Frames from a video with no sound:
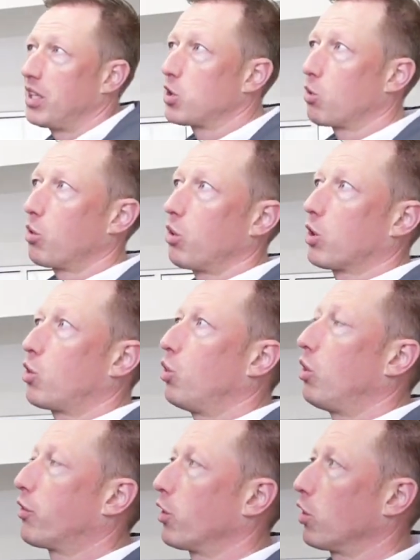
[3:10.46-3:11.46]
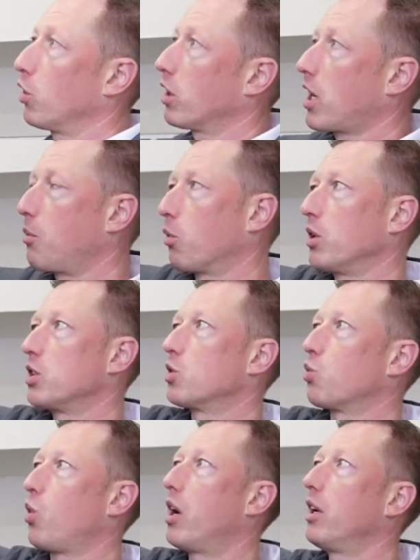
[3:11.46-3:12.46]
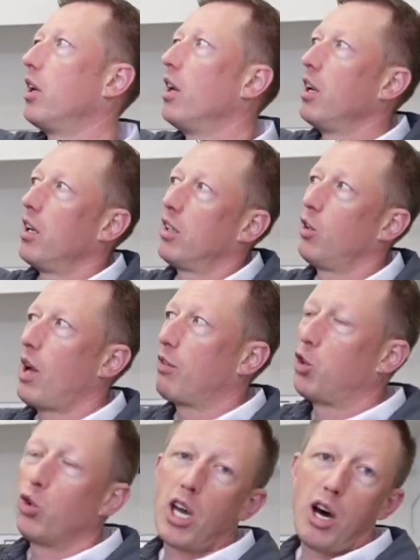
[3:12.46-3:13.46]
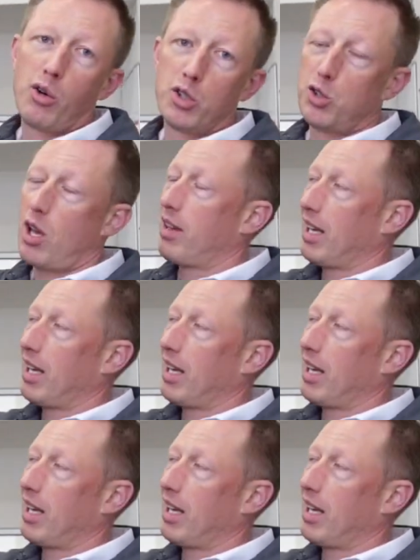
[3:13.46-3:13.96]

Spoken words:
These are really cool for a couple of reasons. One, you have 2 colors. You have